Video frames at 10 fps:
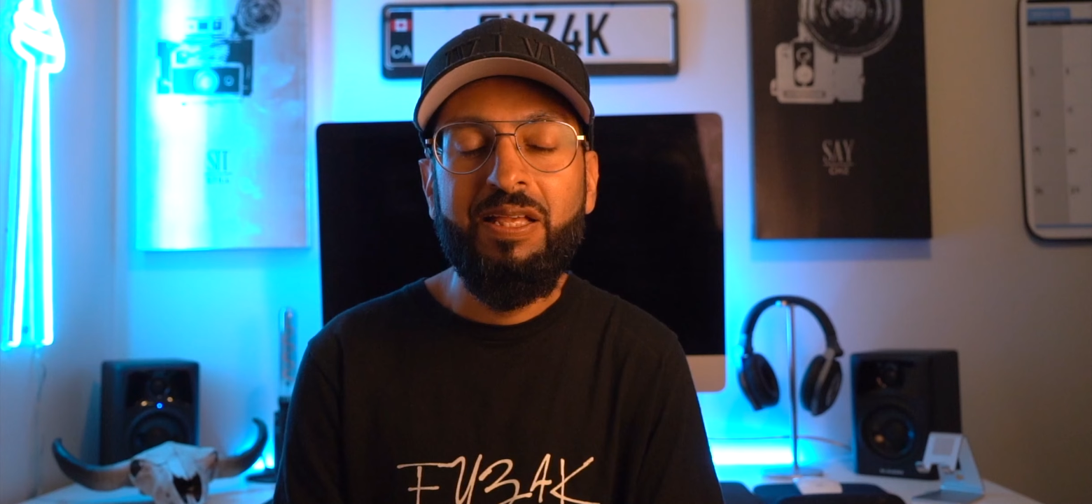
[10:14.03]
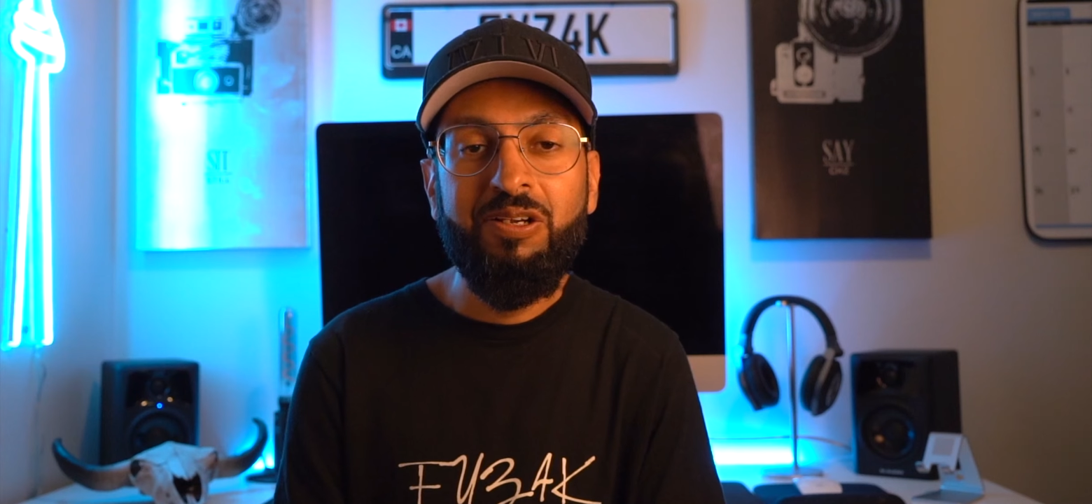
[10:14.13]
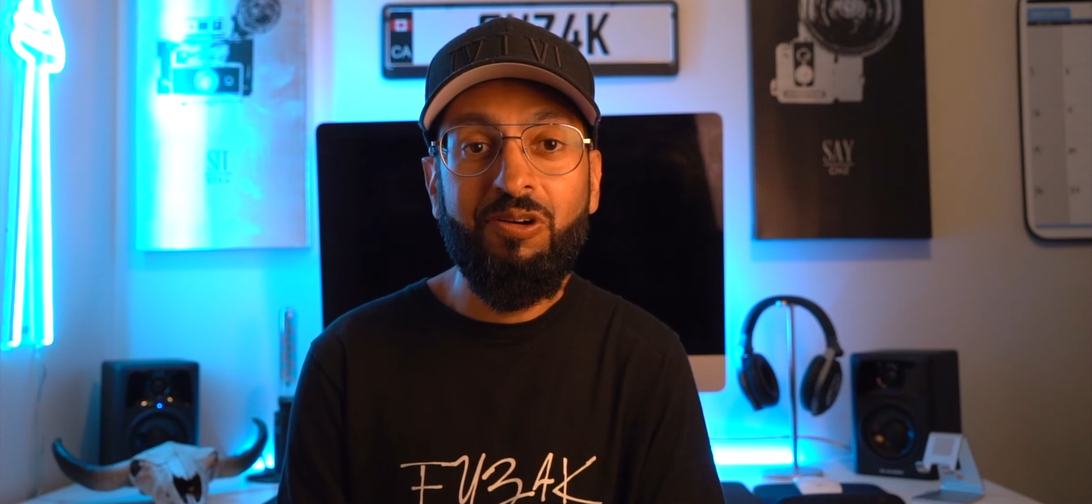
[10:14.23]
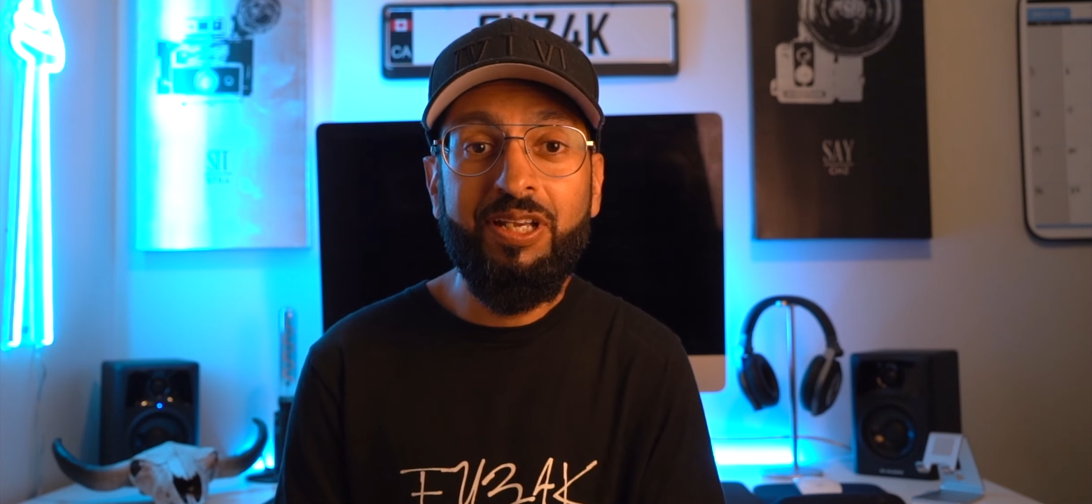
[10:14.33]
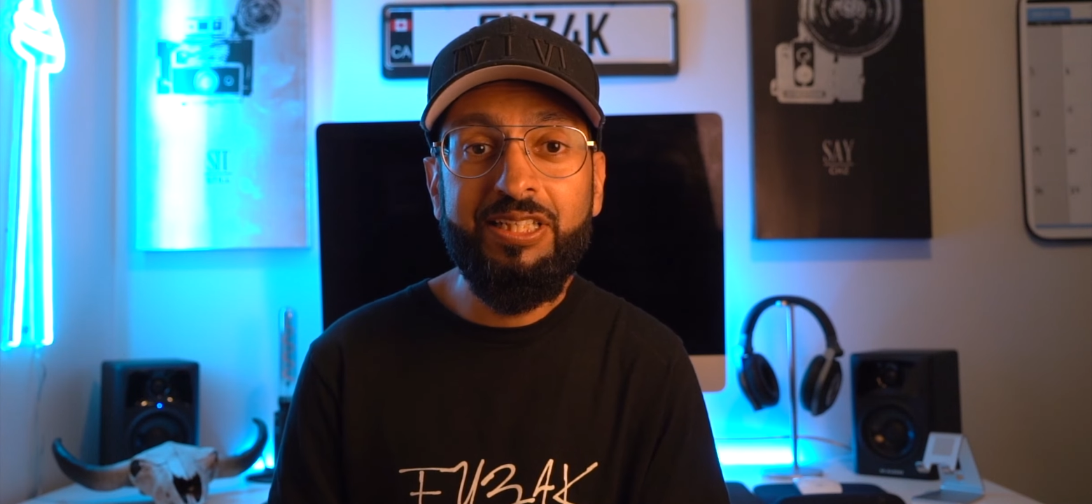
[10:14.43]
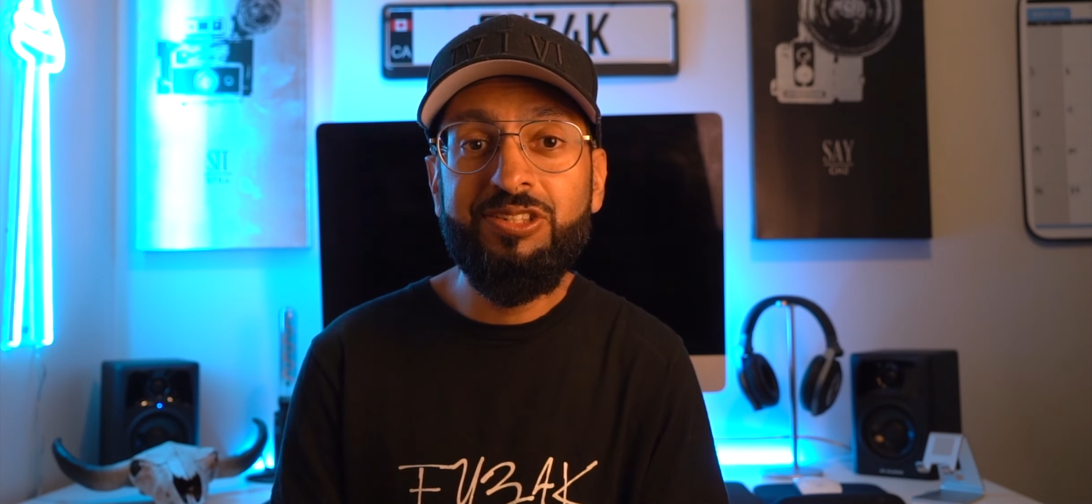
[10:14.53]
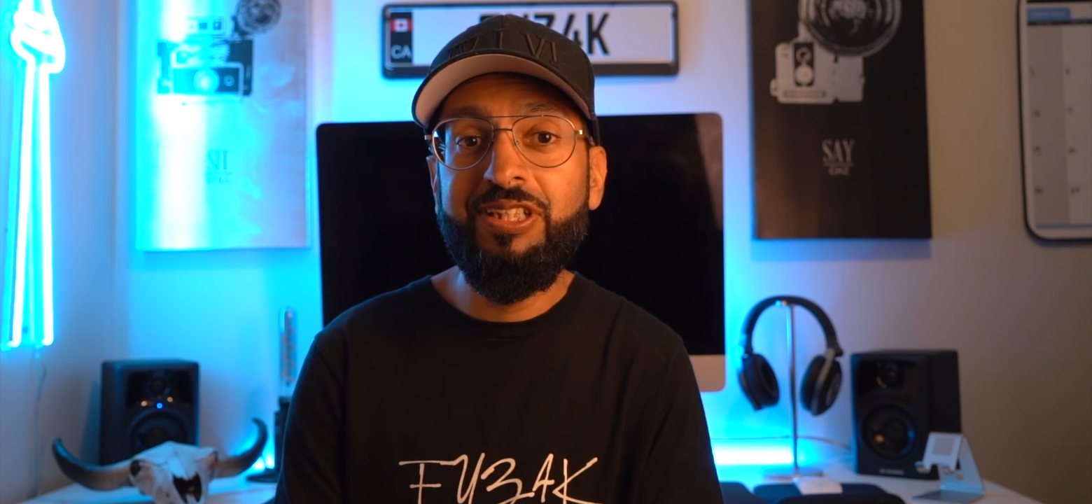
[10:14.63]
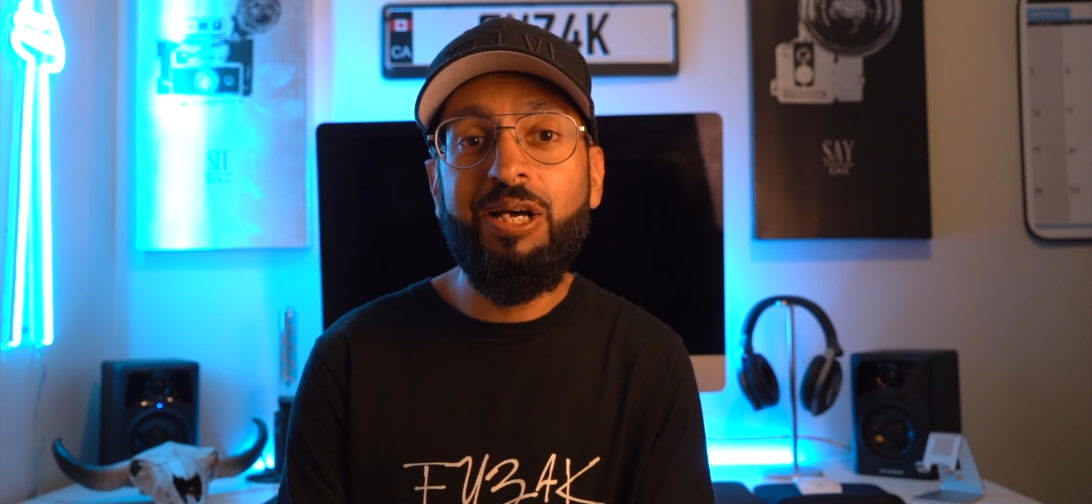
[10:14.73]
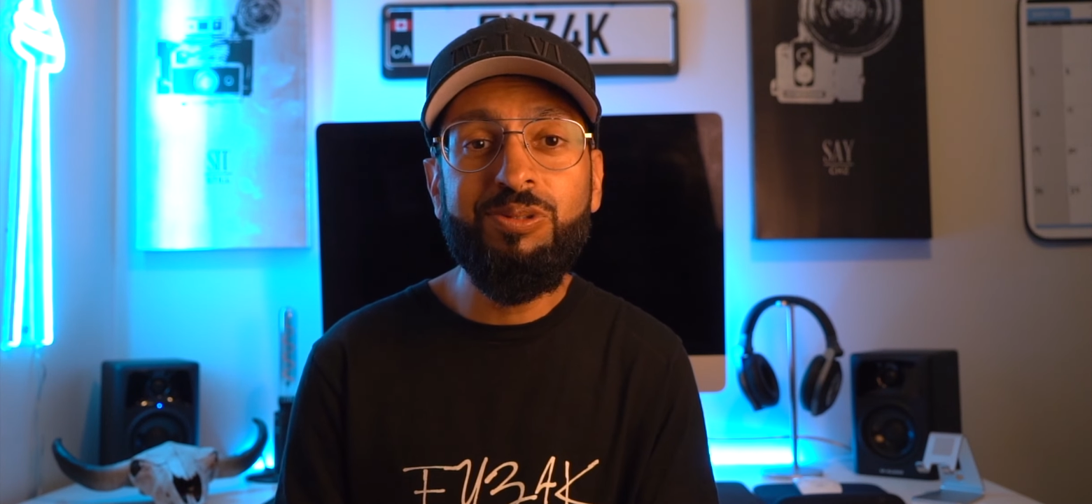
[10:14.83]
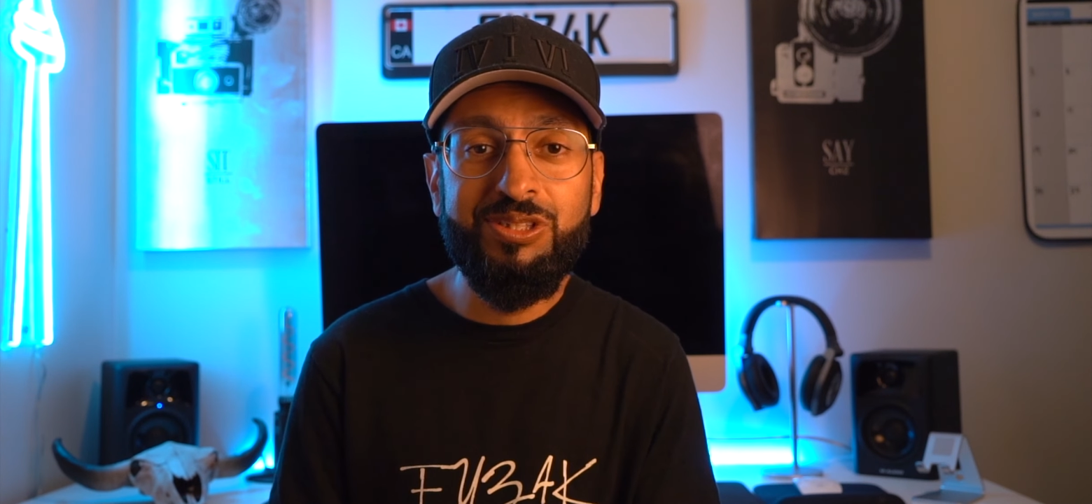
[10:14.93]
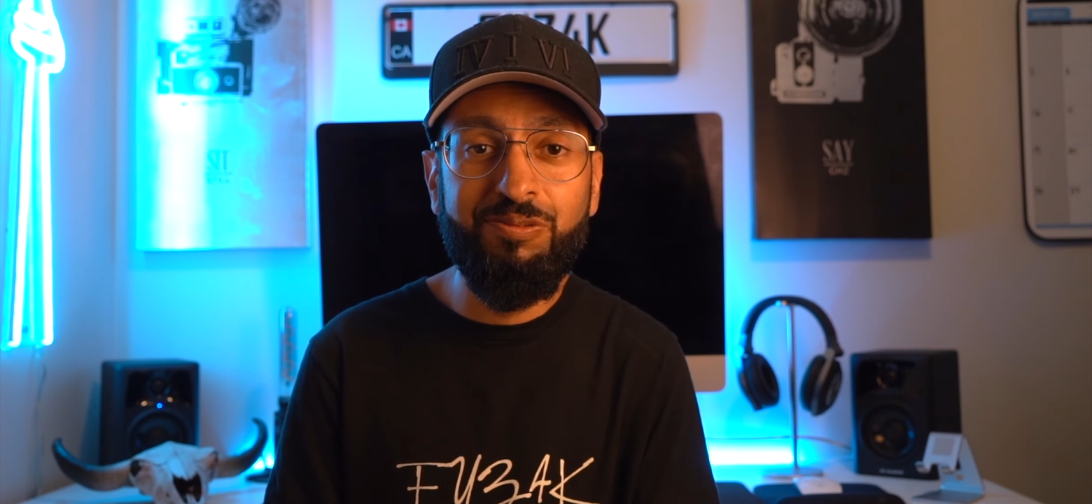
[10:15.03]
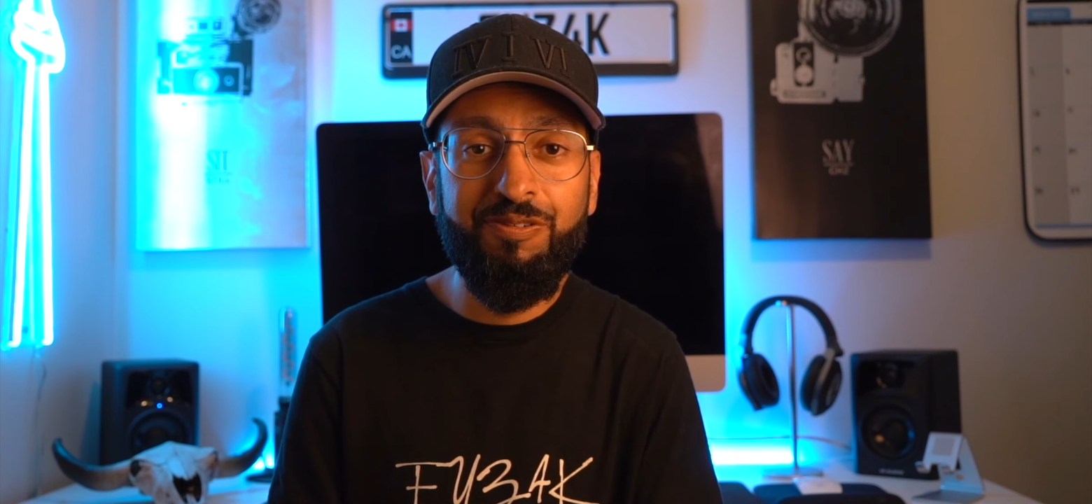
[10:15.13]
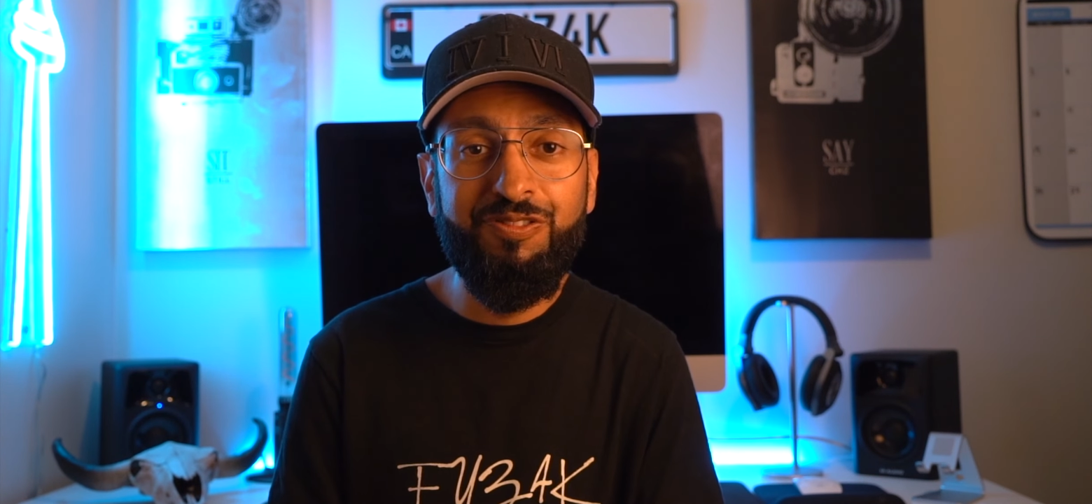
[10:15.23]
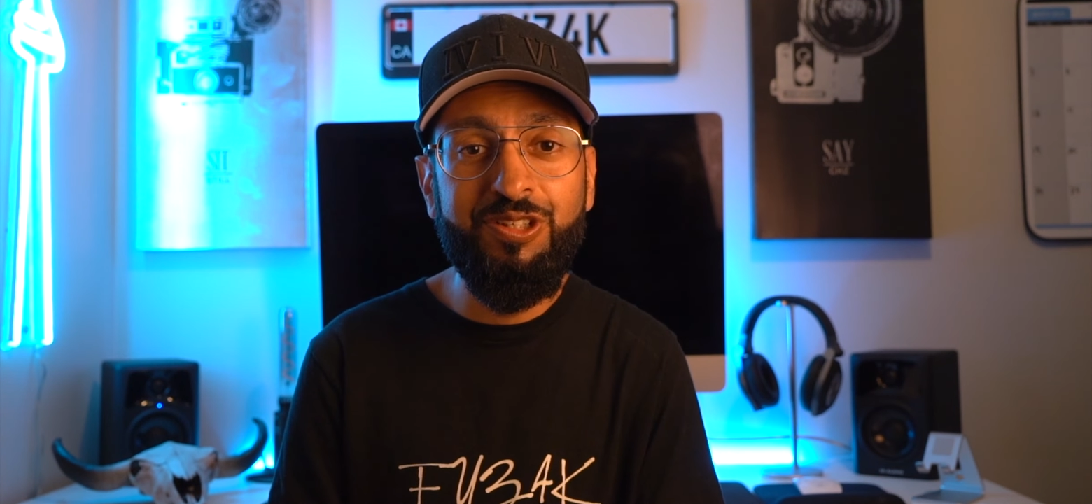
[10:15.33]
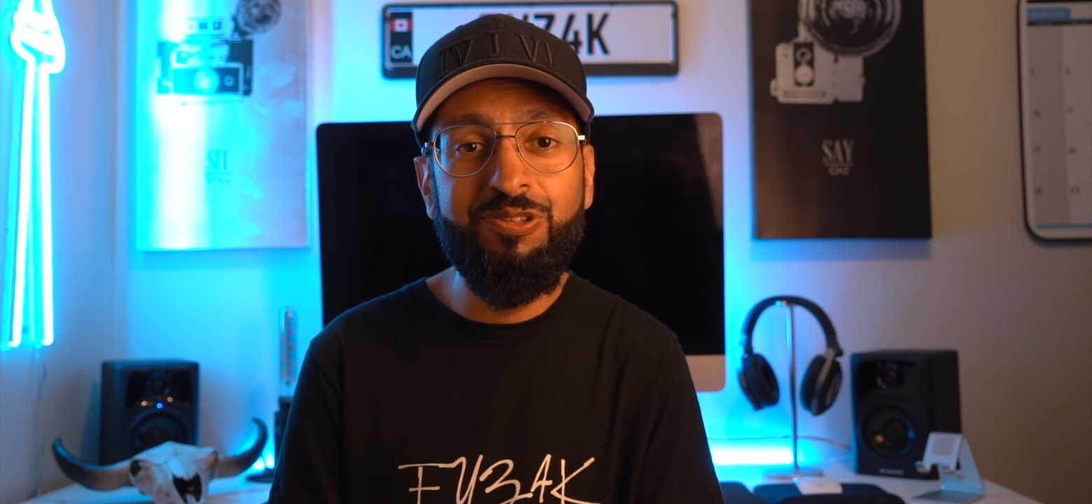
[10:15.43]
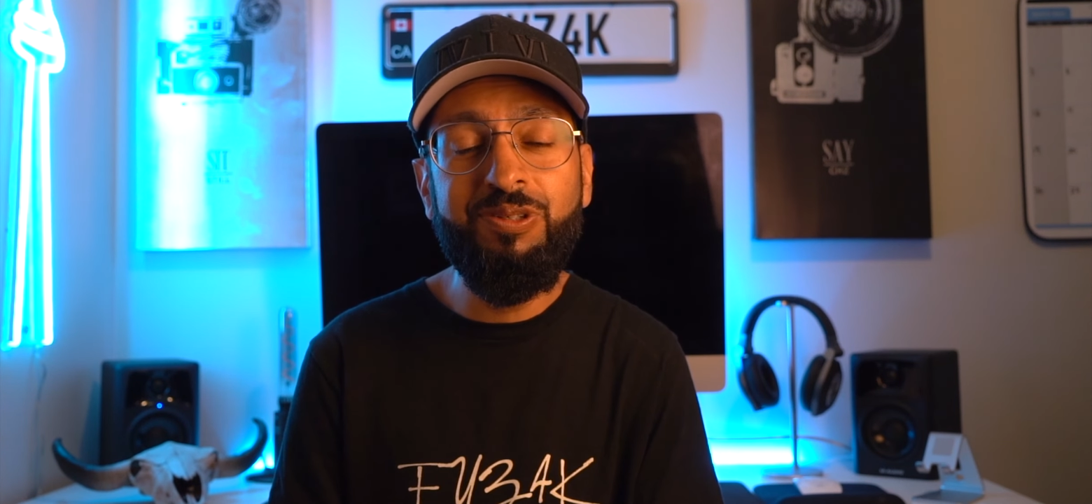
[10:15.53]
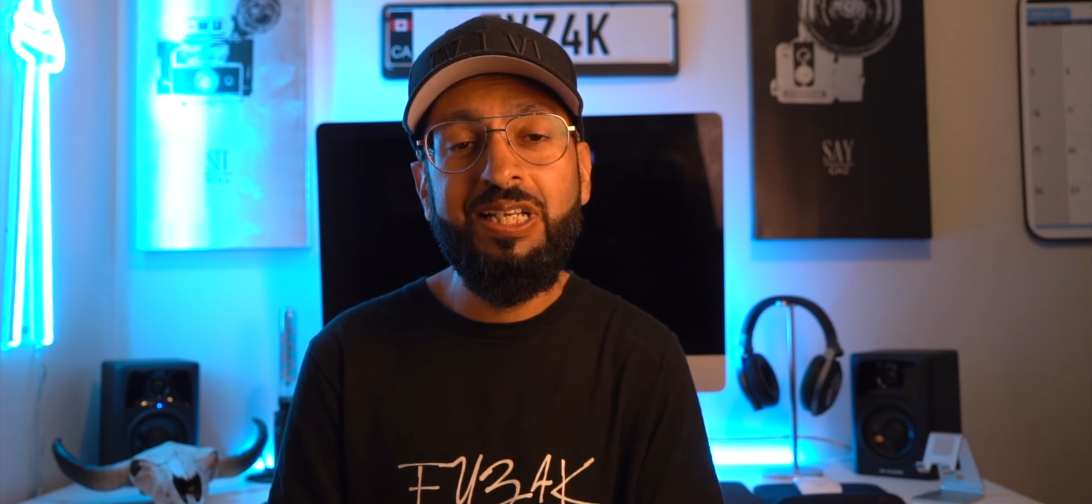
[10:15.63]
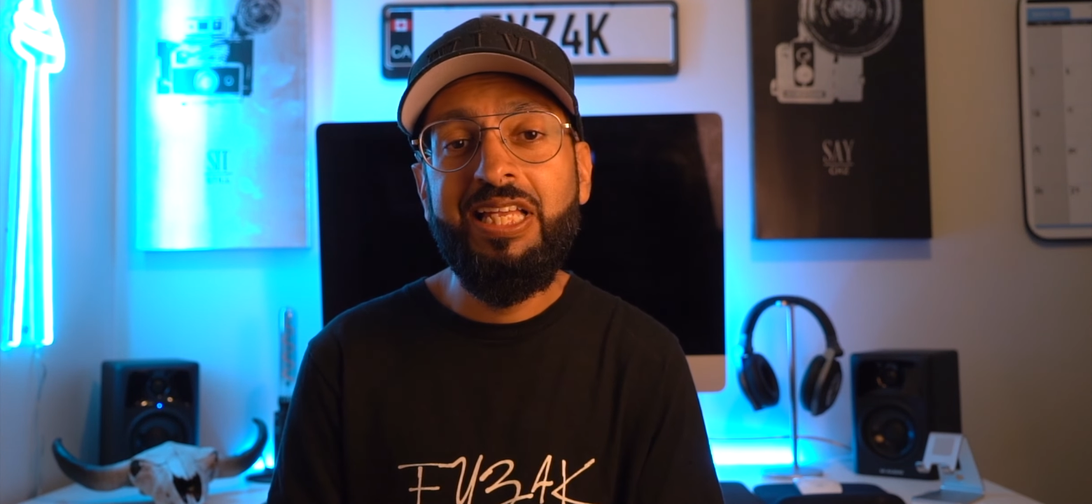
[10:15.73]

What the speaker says: Okay, so that was the review,